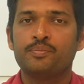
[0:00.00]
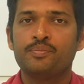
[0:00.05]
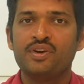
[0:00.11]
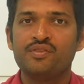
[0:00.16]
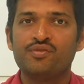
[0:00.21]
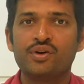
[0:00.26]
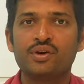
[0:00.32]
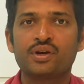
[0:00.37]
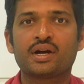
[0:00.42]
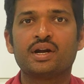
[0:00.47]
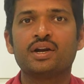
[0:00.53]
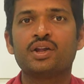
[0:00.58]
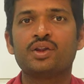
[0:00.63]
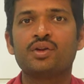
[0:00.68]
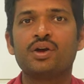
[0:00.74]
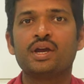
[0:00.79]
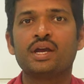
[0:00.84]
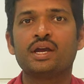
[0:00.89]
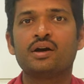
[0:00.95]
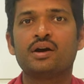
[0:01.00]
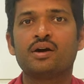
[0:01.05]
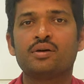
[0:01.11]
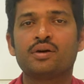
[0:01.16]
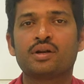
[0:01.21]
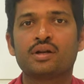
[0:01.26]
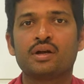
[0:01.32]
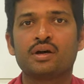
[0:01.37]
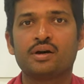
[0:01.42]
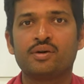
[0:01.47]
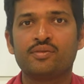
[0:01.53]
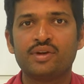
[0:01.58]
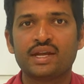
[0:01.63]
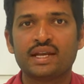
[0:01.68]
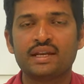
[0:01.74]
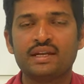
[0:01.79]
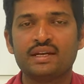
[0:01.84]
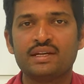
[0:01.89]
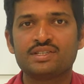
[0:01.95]
before continuing our
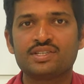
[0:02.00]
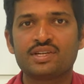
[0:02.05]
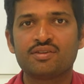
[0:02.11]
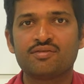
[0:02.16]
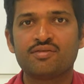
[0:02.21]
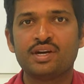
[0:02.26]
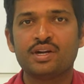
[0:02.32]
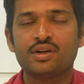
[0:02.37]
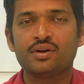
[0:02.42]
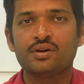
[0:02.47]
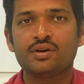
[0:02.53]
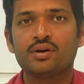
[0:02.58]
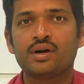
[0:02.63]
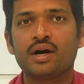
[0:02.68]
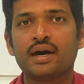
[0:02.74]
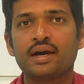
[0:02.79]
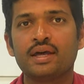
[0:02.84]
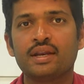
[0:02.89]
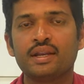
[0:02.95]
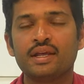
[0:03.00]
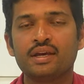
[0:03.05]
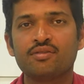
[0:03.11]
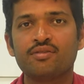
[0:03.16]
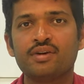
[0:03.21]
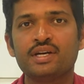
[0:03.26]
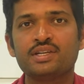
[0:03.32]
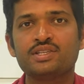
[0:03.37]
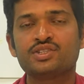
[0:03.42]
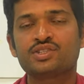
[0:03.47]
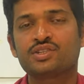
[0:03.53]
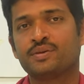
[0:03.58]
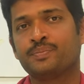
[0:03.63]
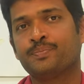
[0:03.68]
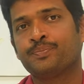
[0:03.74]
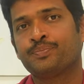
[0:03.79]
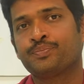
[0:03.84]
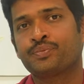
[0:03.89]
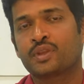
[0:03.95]
weekly listing video, I request
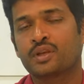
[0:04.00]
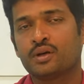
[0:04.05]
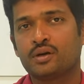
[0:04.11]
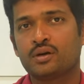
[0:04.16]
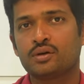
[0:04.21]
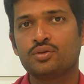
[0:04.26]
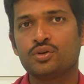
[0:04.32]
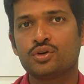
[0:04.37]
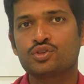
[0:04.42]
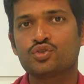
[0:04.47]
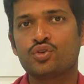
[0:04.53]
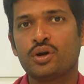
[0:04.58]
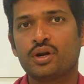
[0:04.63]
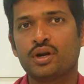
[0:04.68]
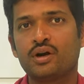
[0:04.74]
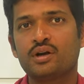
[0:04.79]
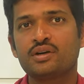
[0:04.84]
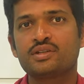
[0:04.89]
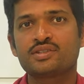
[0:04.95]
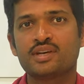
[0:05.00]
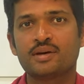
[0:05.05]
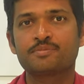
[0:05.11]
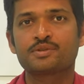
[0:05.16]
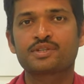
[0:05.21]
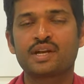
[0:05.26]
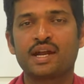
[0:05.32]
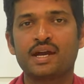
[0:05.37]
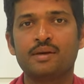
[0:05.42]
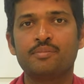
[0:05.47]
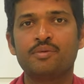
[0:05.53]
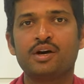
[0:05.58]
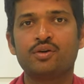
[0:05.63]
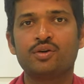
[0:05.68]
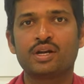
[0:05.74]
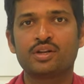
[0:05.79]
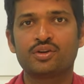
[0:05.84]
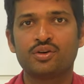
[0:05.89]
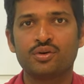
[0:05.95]
those who are not subscribed
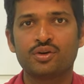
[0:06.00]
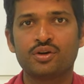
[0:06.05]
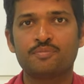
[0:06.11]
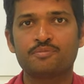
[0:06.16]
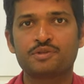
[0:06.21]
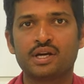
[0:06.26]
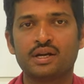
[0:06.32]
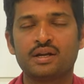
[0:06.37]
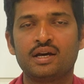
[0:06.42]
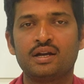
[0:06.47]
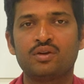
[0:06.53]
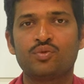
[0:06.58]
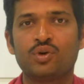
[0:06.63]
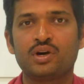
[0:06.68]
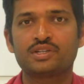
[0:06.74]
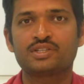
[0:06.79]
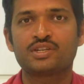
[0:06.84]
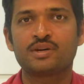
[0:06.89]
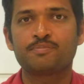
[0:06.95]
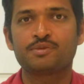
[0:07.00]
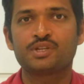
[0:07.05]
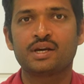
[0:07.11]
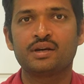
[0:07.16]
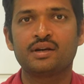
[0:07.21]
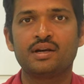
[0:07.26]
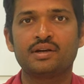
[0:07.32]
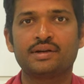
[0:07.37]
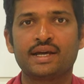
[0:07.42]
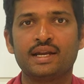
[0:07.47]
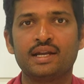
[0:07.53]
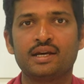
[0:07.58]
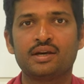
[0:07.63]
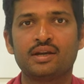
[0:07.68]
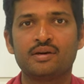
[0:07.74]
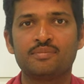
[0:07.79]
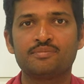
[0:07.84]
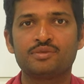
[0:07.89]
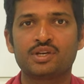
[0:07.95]
our YouTube channel, WhatsApp channel,
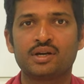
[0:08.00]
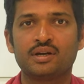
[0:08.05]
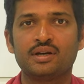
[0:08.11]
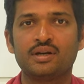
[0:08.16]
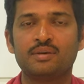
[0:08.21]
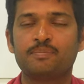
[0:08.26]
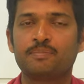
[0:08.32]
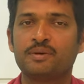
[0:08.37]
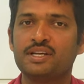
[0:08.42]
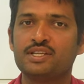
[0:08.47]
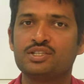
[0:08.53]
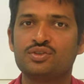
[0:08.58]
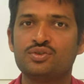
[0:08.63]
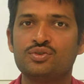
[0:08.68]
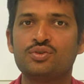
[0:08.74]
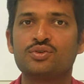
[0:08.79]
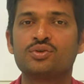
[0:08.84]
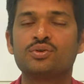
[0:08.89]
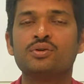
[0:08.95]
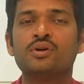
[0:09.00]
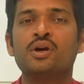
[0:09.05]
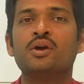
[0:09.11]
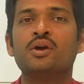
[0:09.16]
Telegram channel, please do